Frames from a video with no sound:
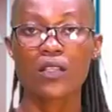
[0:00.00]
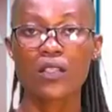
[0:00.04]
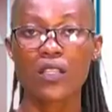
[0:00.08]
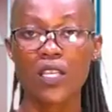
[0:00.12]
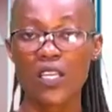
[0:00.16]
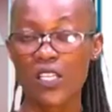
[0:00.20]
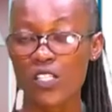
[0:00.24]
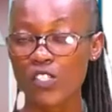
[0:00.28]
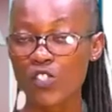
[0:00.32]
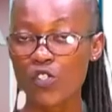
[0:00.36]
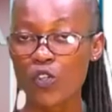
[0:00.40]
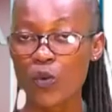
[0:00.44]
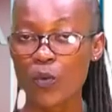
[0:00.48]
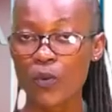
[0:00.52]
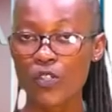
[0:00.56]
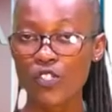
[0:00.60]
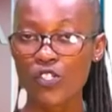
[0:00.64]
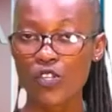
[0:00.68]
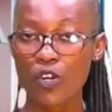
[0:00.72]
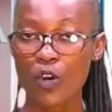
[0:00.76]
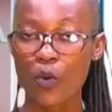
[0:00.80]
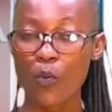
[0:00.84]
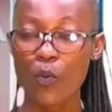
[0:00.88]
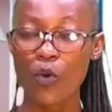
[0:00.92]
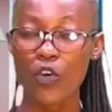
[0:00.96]
Thank you so
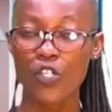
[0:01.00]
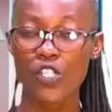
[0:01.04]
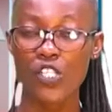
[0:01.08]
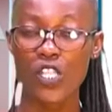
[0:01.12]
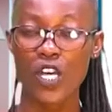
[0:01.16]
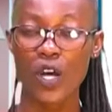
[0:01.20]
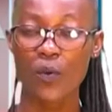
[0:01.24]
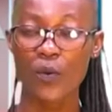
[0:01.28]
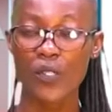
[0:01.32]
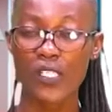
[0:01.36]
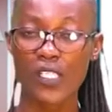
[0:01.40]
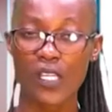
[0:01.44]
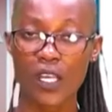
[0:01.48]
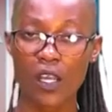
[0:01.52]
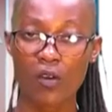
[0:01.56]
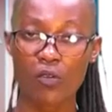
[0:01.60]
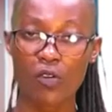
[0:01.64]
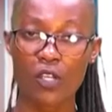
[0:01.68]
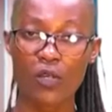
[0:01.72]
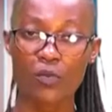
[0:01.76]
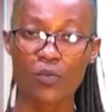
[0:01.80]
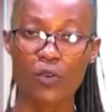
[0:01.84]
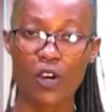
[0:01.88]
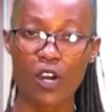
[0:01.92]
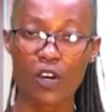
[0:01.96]
much, reporter. We take a
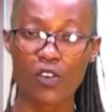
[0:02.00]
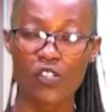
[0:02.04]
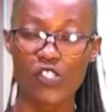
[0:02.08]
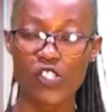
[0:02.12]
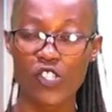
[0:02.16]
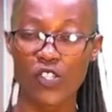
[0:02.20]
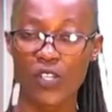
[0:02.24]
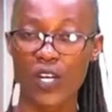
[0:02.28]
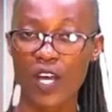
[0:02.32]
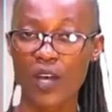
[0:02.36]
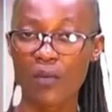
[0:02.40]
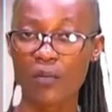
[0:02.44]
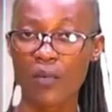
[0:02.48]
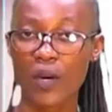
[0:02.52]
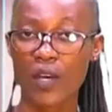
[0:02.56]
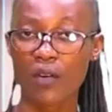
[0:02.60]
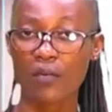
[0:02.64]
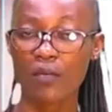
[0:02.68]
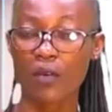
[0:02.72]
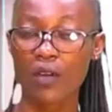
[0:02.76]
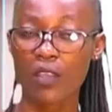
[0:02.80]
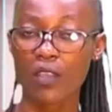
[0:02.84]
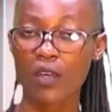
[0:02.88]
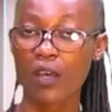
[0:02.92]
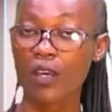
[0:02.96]
quick break. We shall come
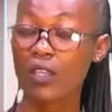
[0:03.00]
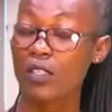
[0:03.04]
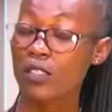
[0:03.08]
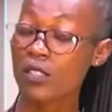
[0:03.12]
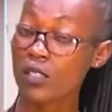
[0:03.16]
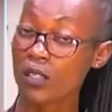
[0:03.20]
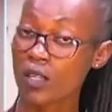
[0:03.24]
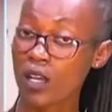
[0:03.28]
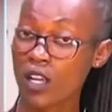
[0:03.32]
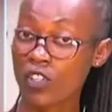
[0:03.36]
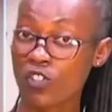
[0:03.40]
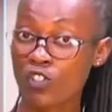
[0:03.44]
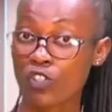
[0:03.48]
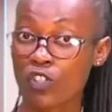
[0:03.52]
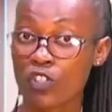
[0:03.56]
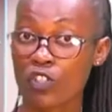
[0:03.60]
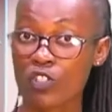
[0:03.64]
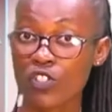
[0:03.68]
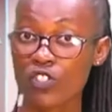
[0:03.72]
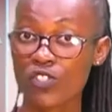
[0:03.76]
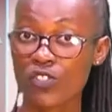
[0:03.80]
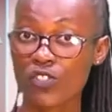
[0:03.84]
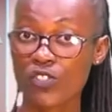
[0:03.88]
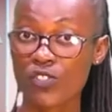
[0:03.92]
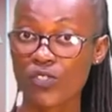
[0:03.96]
back with international
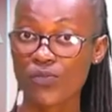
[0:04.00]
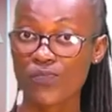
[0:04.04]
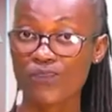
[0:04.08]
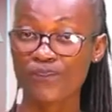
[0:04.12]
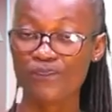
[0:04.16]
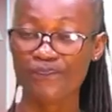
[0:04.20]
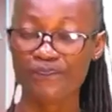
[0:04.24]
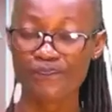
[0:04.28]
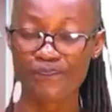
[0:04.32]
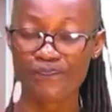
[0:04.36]
news.